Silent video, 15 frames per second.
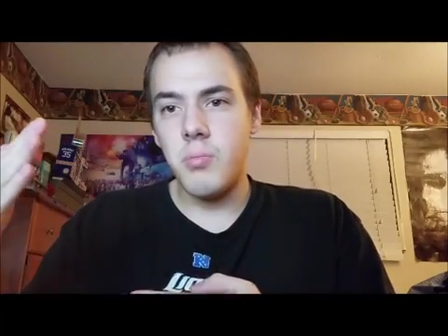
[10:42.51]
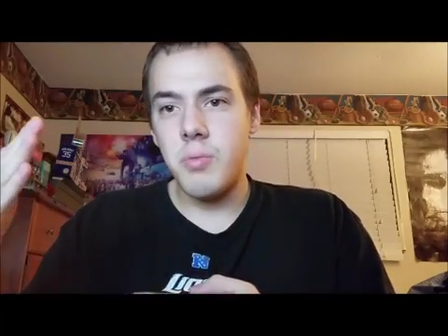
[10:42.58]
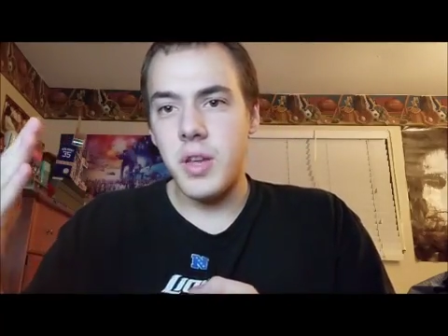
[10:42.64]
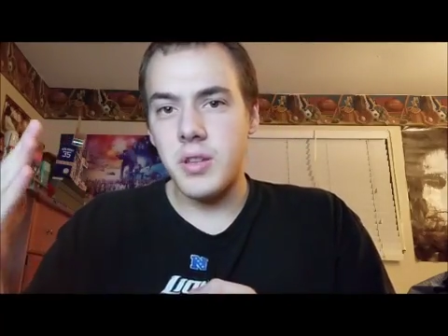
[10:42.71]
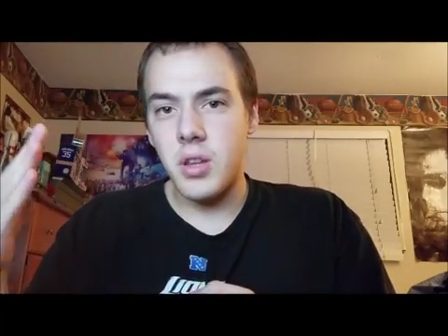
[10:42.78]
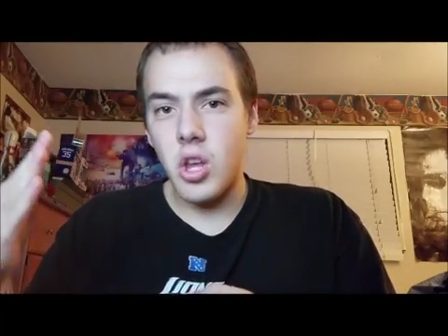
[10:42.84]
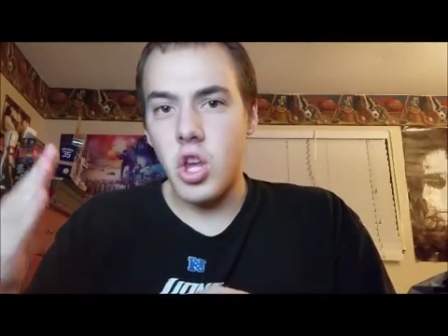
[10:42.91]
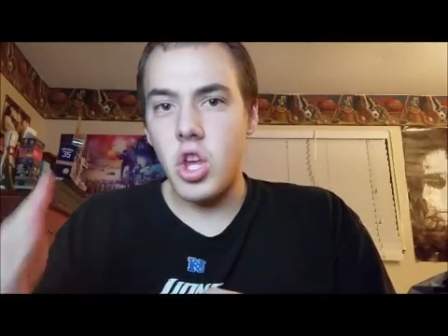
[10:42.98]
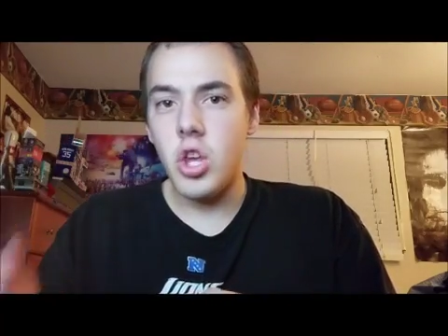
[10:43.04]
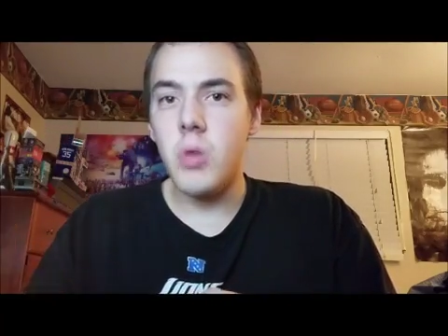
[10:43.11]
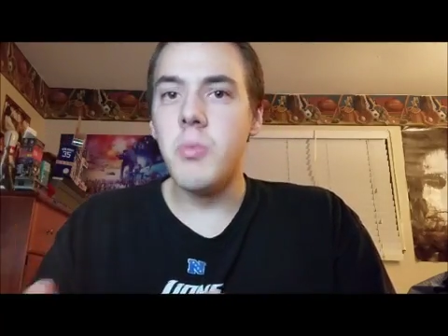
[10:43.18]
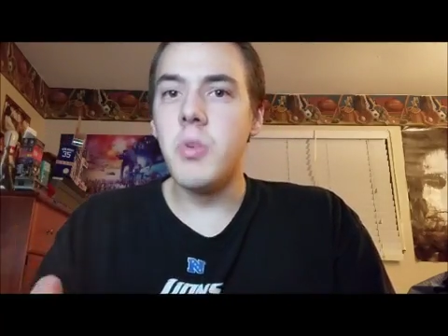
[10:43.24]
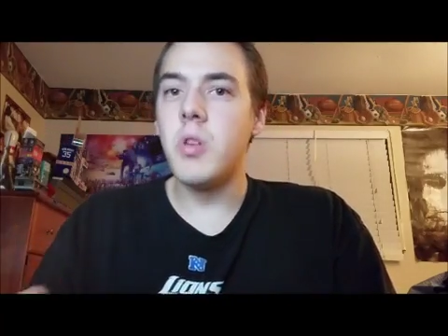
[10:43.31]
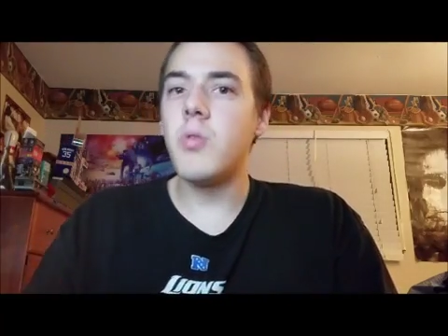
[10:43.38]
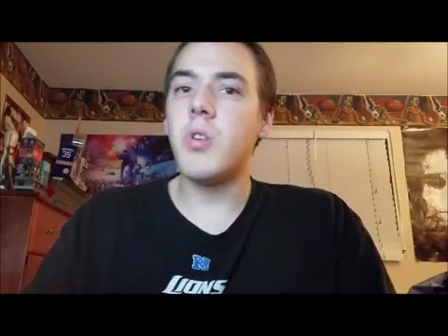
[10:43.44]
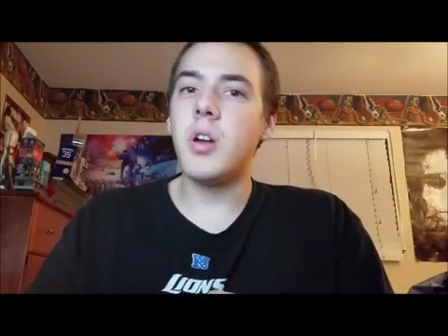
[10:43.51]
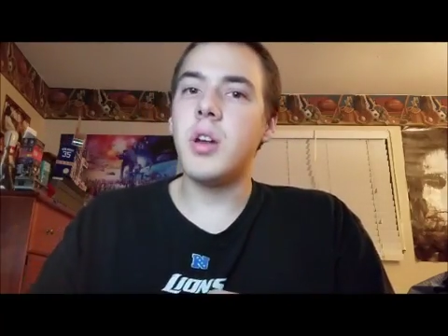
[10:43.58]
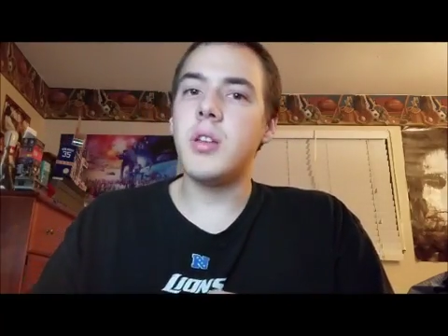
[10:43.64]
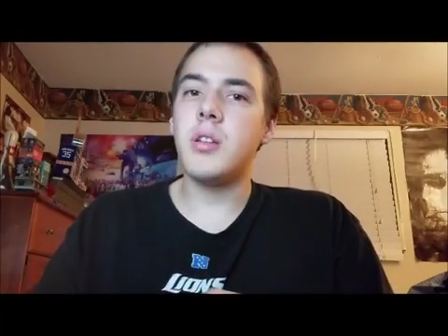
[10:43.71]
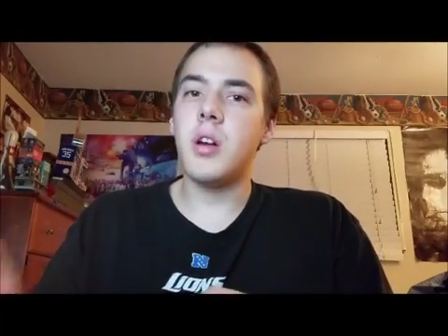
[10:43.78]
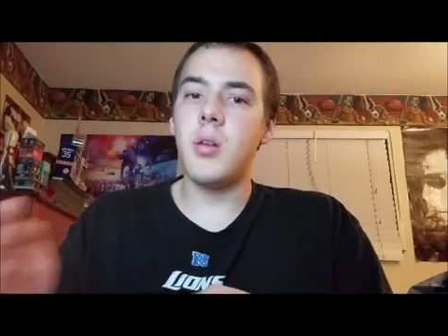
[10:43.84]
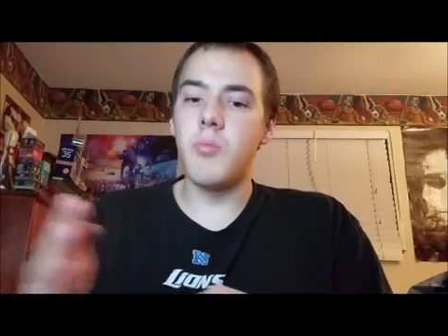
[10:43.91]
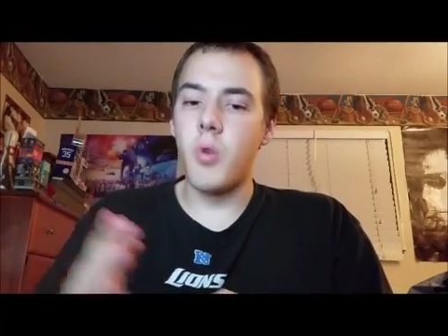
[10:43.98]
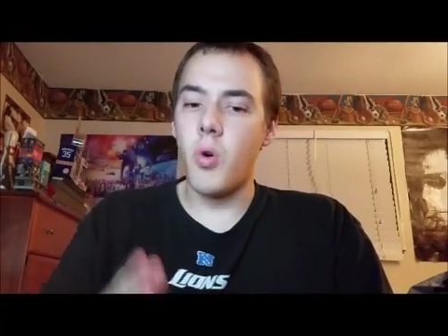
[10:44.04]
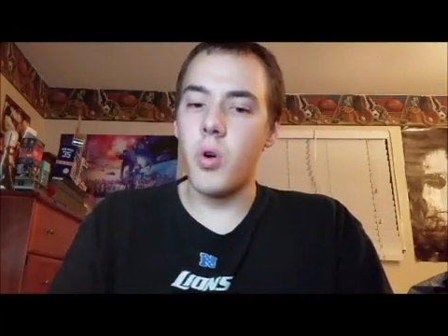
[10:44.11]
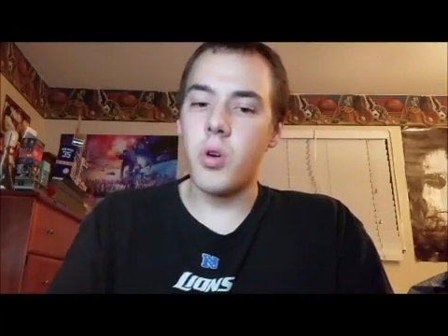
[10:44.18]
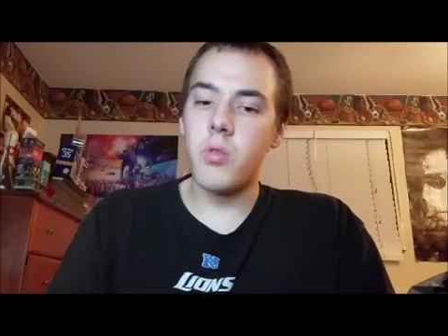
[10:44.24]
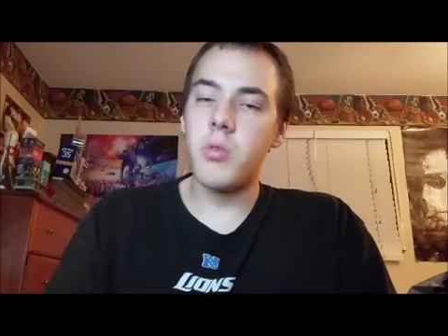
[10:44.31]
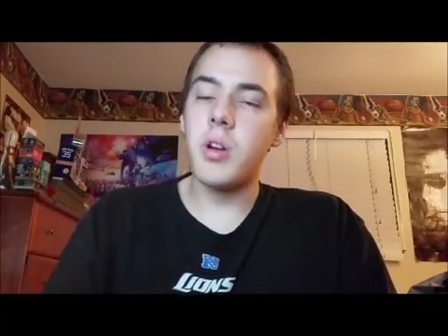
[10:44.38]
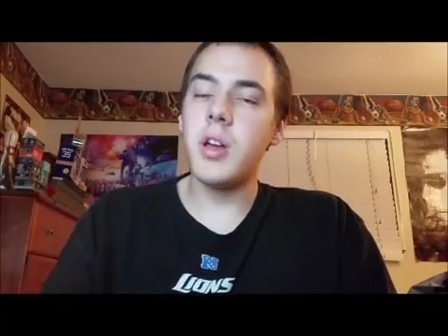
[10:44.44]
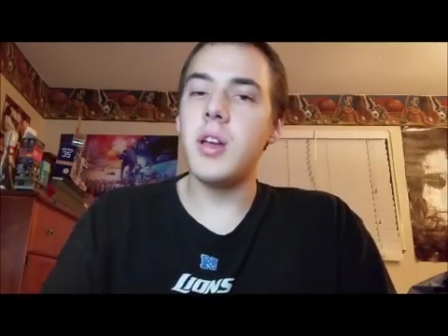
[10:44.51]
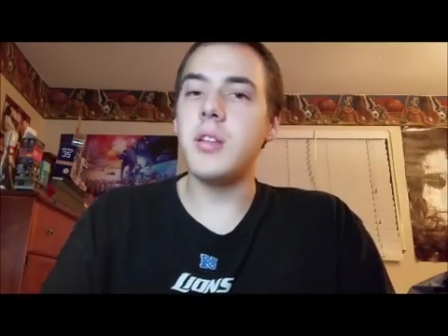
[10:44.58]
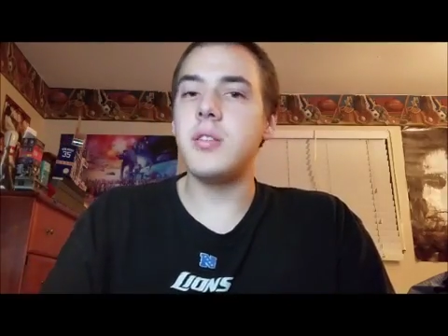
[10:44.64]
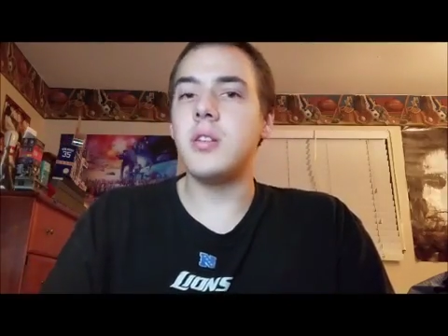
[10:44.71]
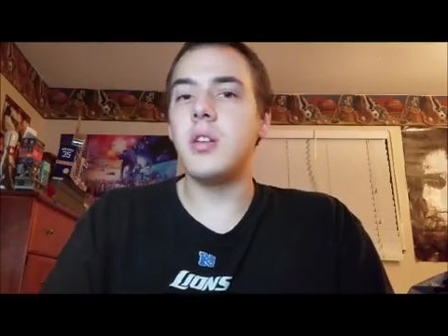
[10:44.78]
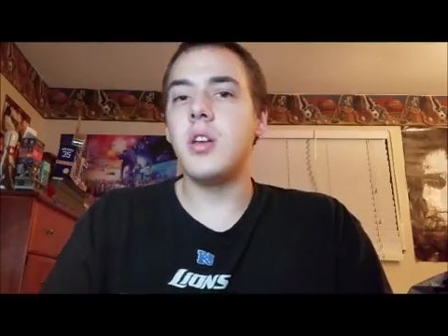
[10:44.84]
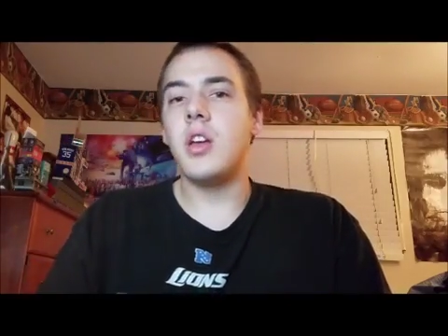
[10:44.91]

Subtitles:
basically a human right, a moral right,